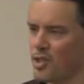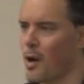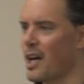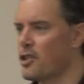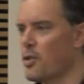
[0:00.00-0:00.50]
know
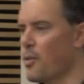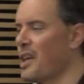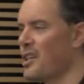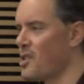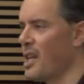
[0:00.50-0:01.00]
how to do
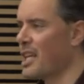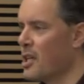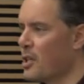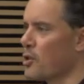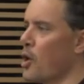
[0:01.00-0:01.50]
things like
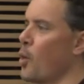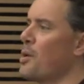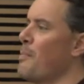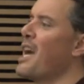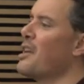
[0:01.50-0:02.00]
go to
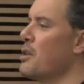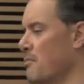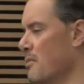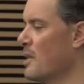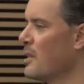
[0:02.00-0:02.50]
bed,
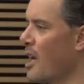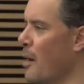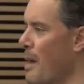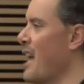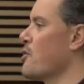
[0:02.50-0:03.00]

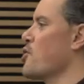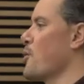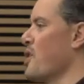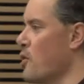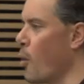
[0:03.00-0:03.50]
answer
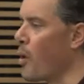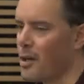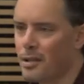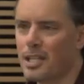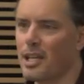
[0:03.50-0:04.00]
the door,
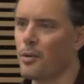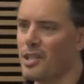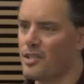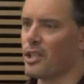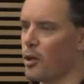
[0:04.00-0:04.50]

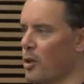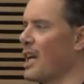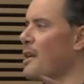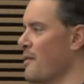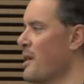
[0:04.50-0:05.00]
these little
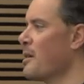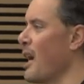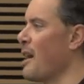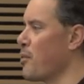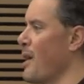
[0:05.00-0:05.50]
kind of
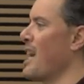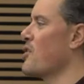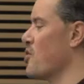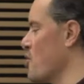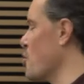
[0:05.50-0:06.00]

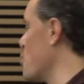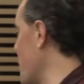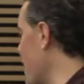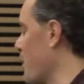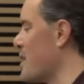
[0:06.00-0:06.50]
practices you do
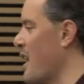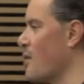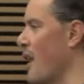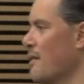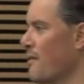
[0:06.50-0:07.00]
in everyday
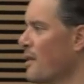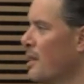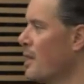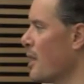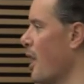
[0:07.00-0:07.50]
life.
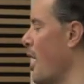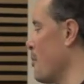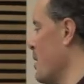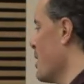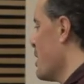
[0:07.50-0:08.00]

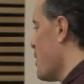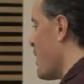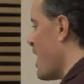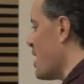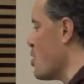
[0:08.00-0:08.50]

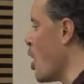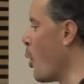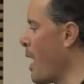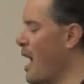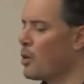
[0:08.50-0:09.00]
They
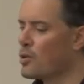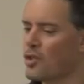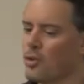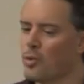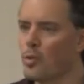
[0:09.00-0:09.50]
know how
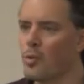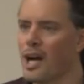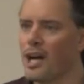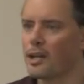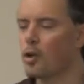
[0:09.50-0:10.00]
to
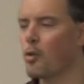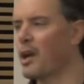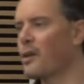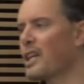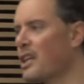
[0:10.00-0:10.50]

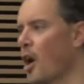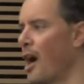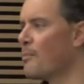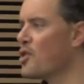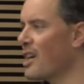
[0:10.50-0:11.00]
query
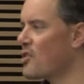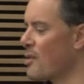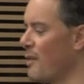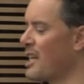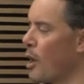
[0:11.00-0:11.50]
objects to
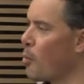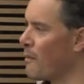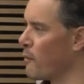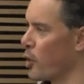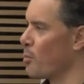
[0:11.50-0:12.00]
find out
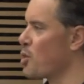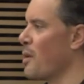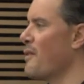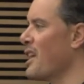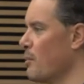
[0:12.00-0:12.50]
what verbs are
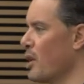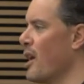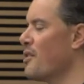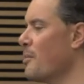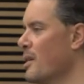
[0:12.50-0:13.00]
available
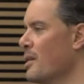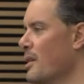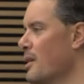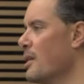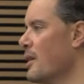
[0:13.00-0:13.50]
on them.
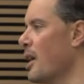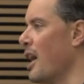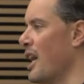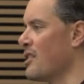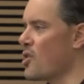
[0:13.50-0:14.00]

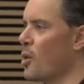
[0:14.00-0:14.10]
And